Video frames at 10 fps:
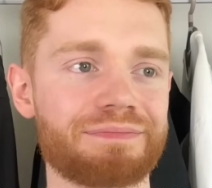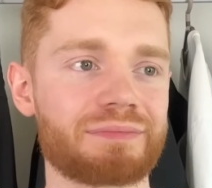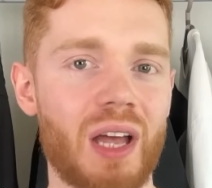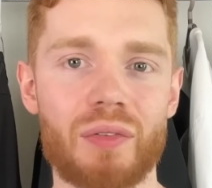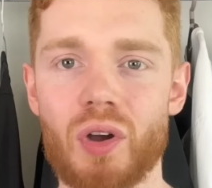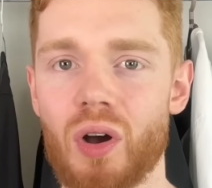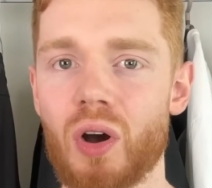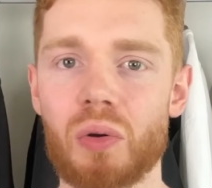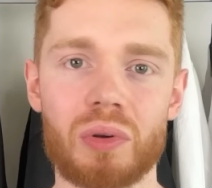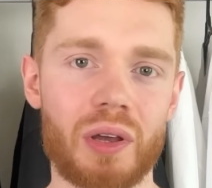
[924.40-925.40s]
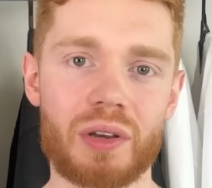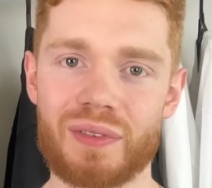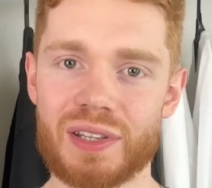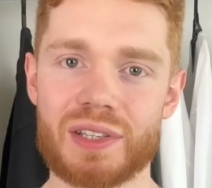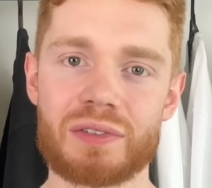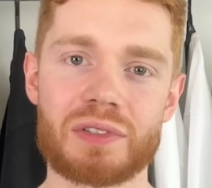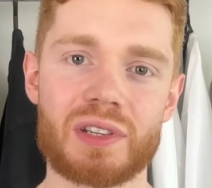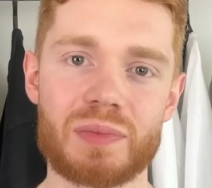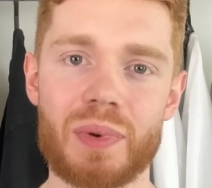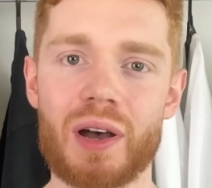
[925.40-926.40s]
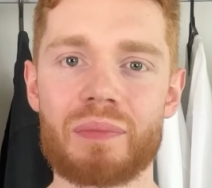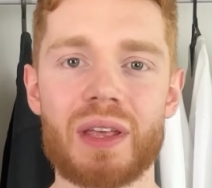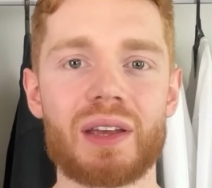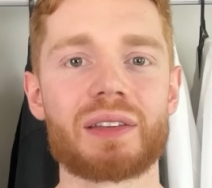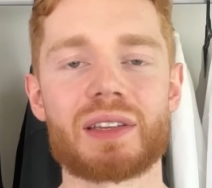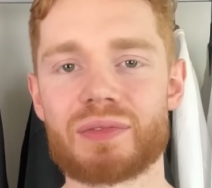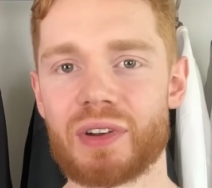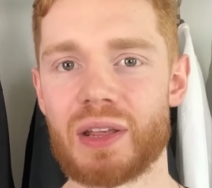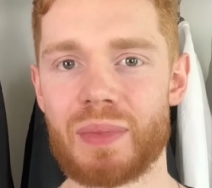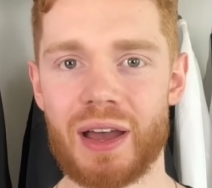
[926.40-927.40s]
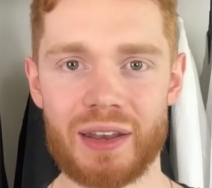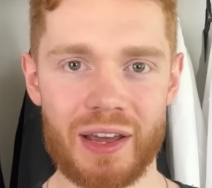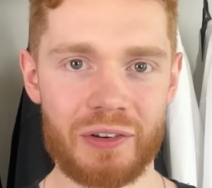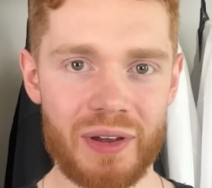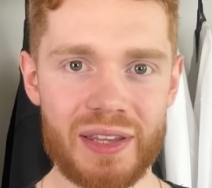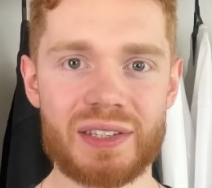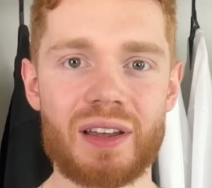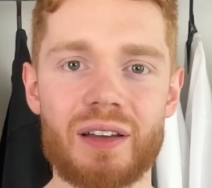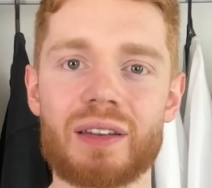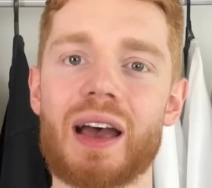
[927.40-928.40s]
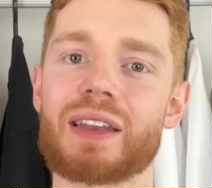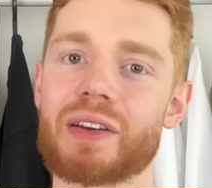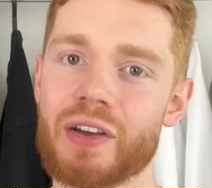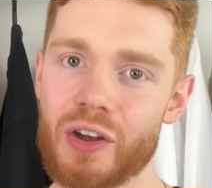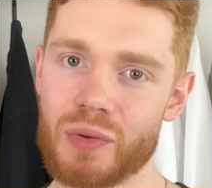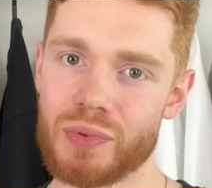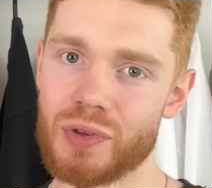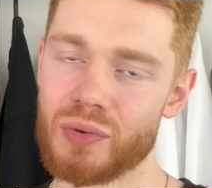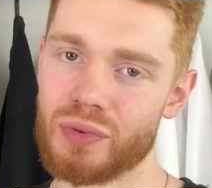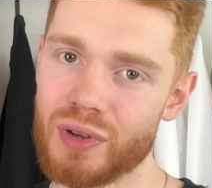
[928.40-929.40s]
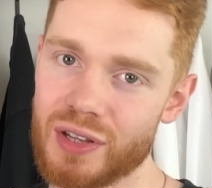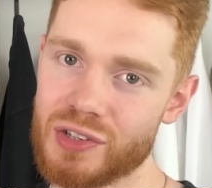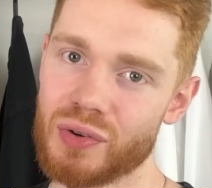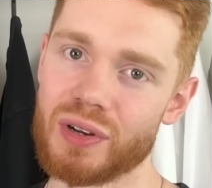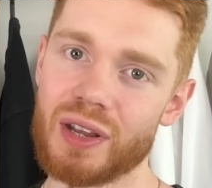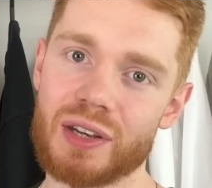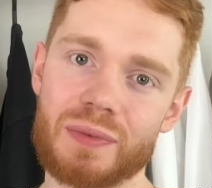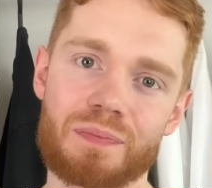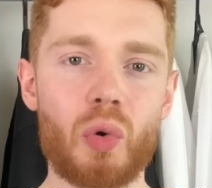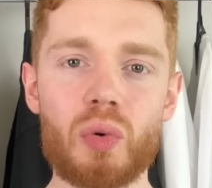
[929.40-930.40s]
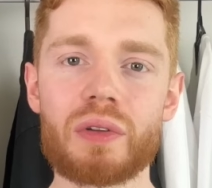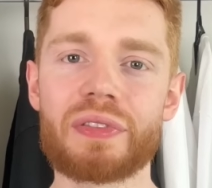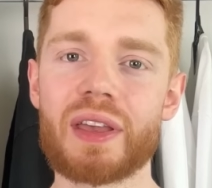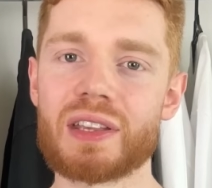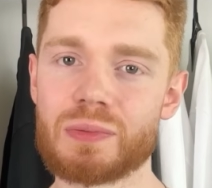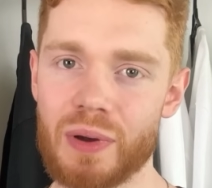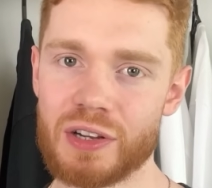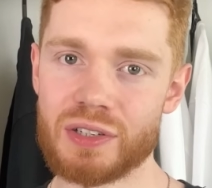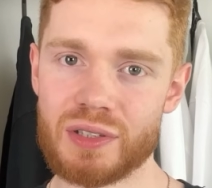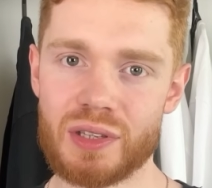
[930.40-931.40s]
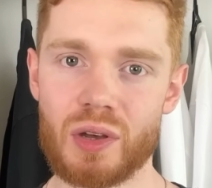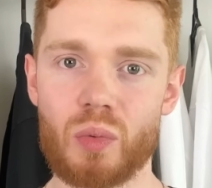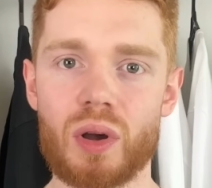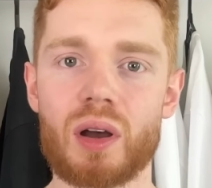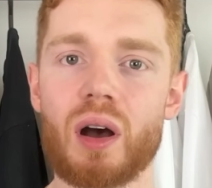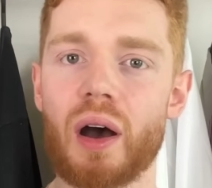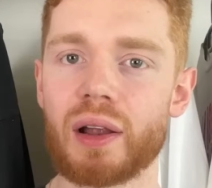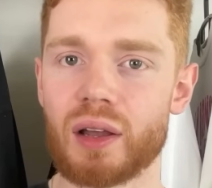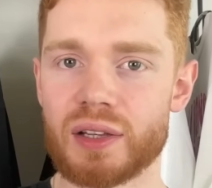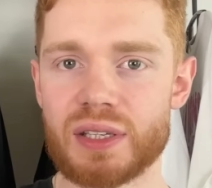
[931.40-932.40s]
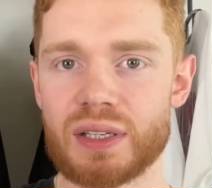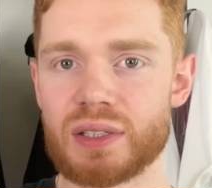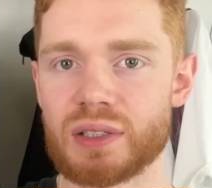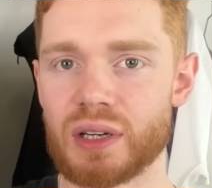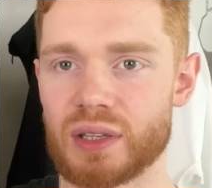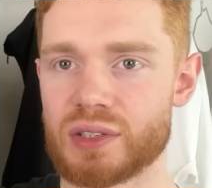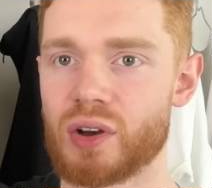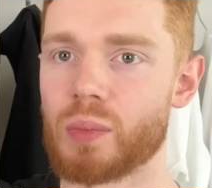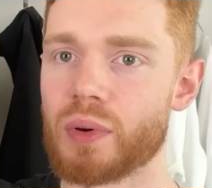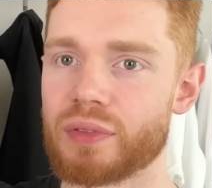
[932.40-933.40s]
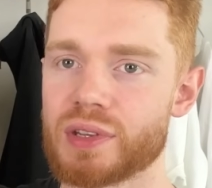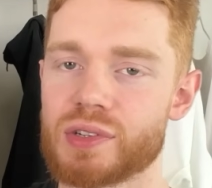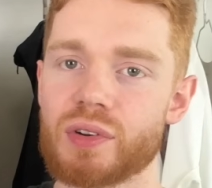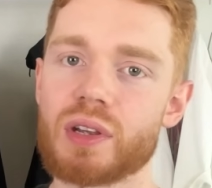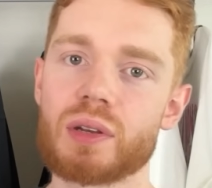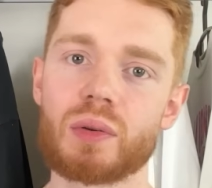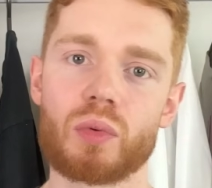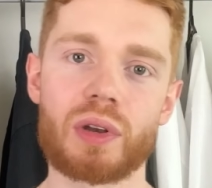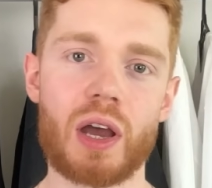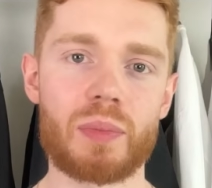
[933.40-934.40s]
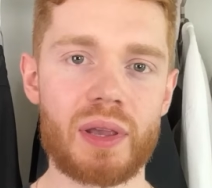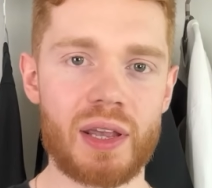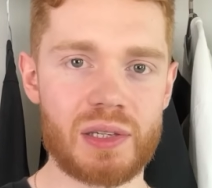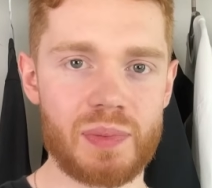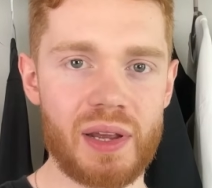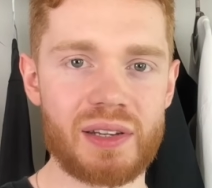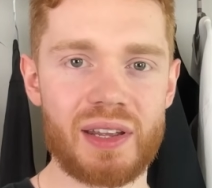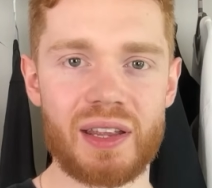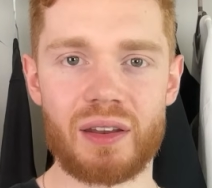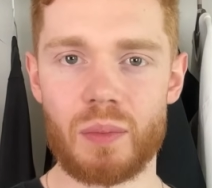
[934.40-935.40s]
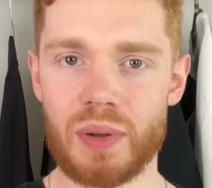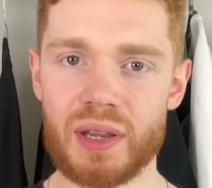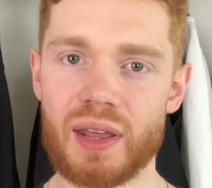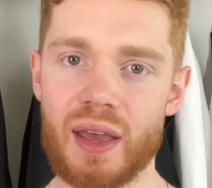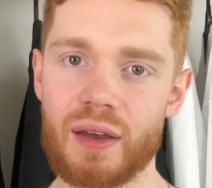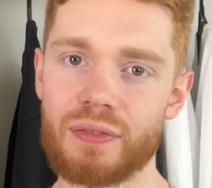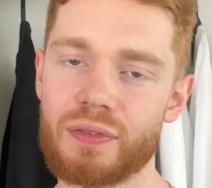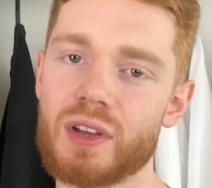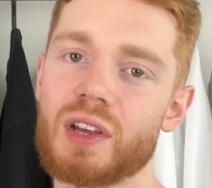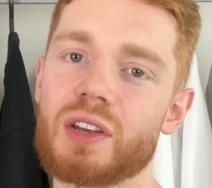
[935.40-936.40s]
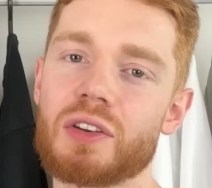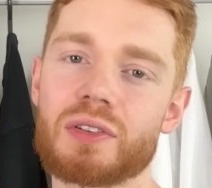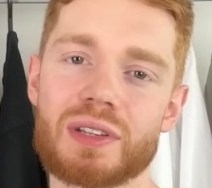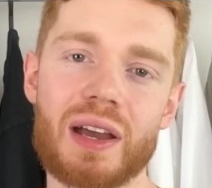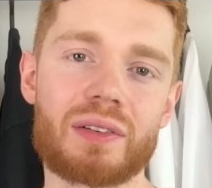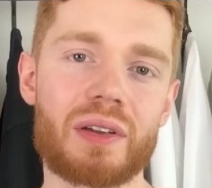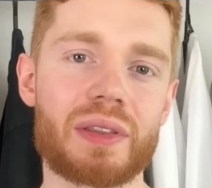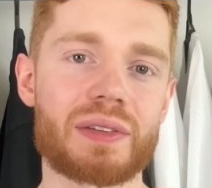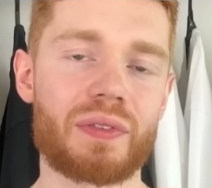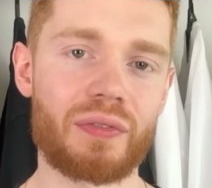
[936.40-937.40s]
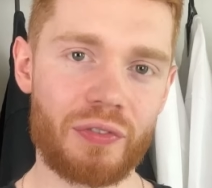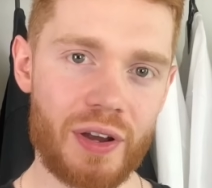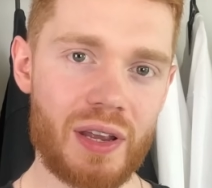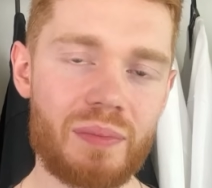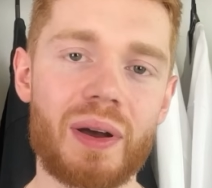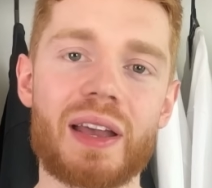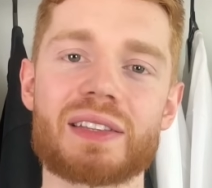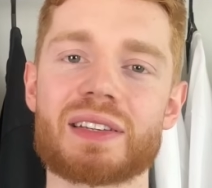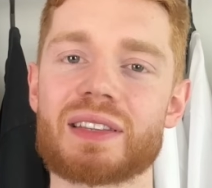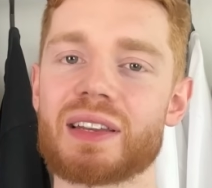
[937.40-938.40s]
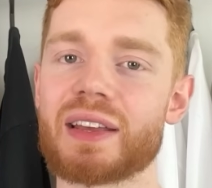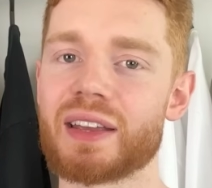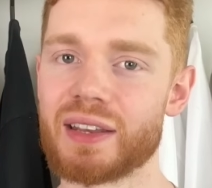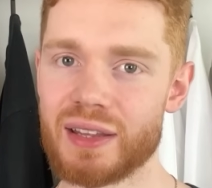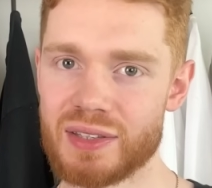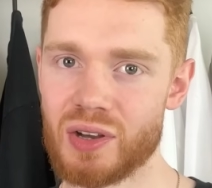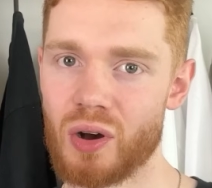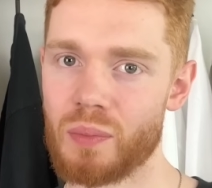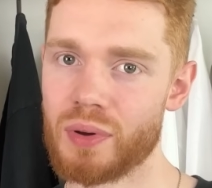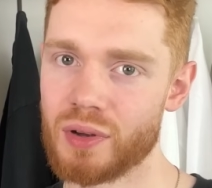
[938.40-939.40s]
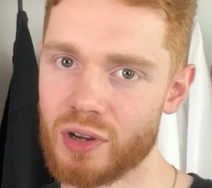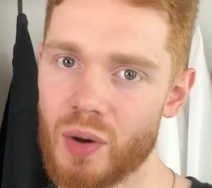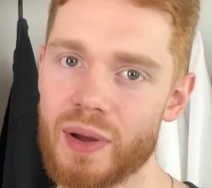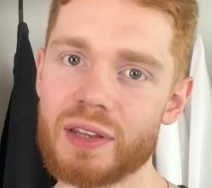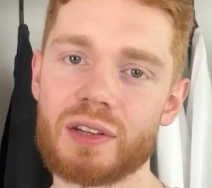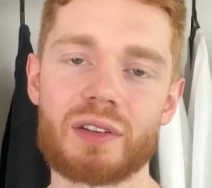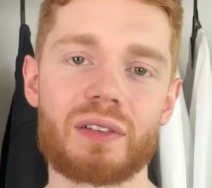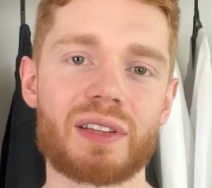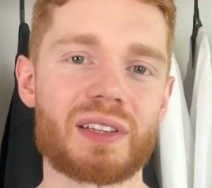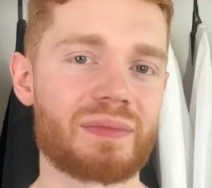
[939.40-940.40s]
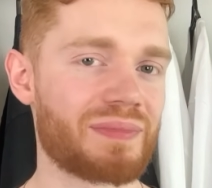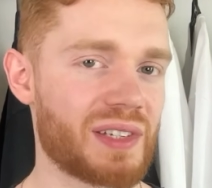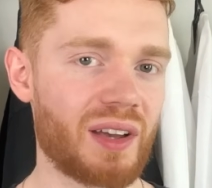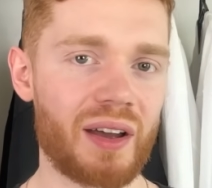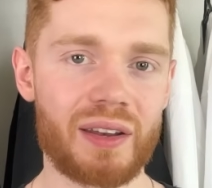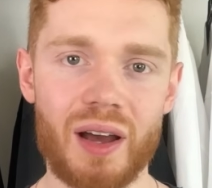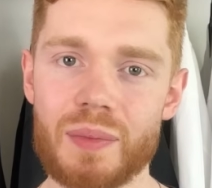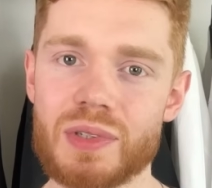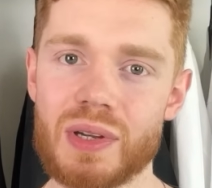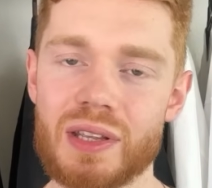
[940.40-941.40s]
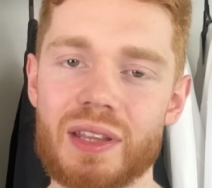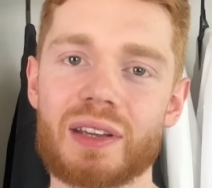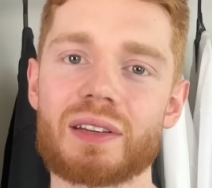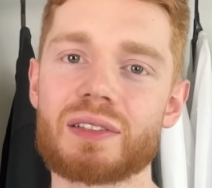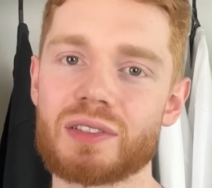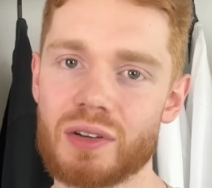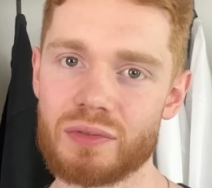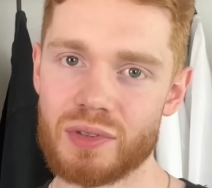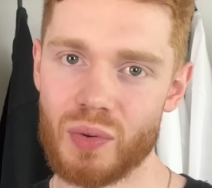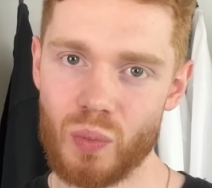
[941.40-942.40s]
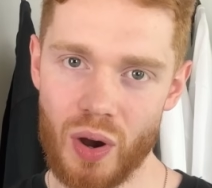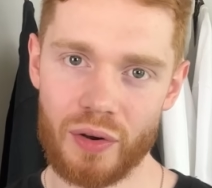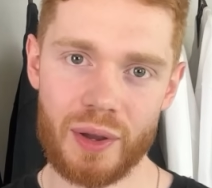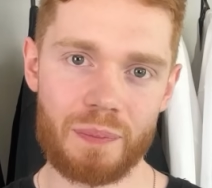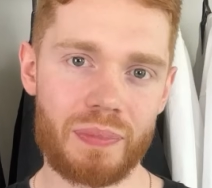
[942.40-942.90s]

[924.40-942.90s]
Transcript: I've got a whole load of excuses, but it doesn't really matter now. It's done, and I hope you enjoyed it. All of the expressions that were highlighted at the top of the screen will now be explained in a PDF. You can download this for free by hitting the link in the top comment. You don't need to sign up to anything, don't worry.